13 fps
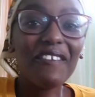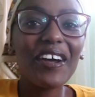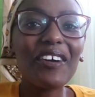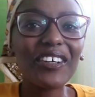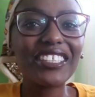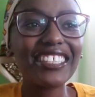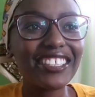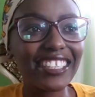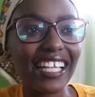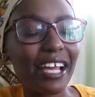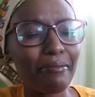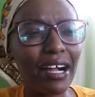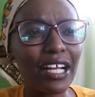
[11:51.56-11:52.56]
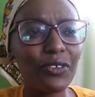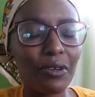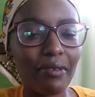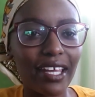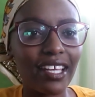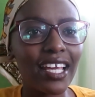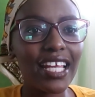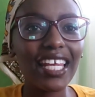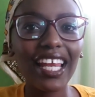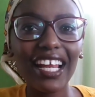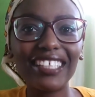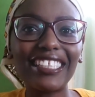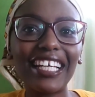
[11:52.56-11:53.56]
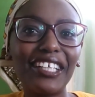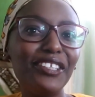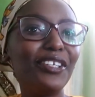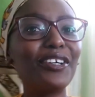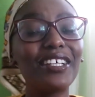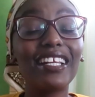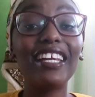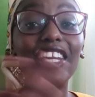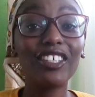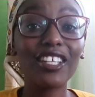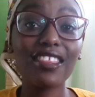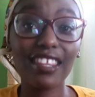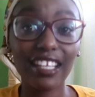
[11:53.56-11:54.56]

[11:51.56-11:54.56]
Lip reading: Why are you washing trees like mad women? Yeah, so, you know, now,